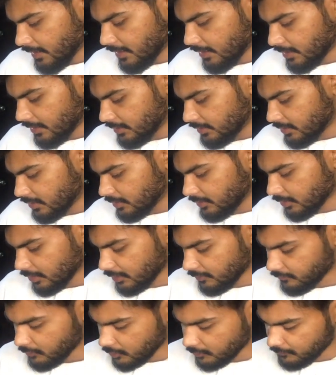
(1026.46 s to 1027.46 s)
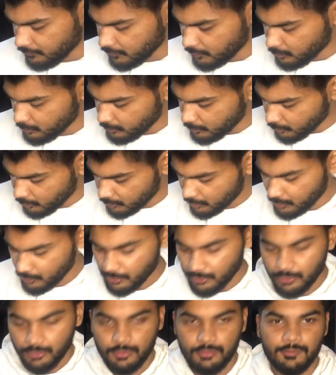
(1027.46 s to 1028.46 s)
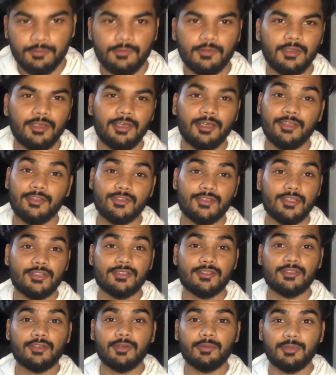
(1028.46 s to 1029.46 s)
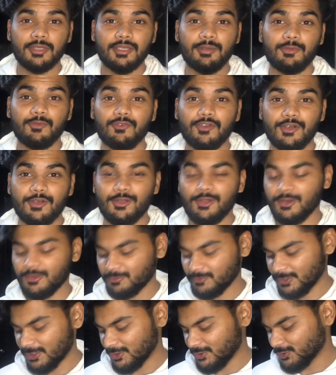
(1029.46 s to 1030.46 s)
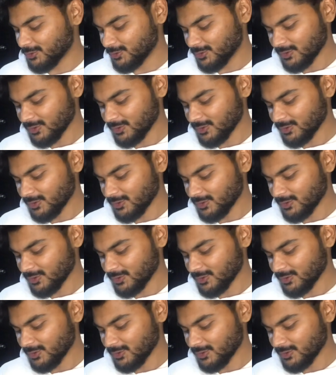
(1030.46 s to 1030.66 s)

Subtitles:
I think I've got a few more though. It's gonna become a very long video.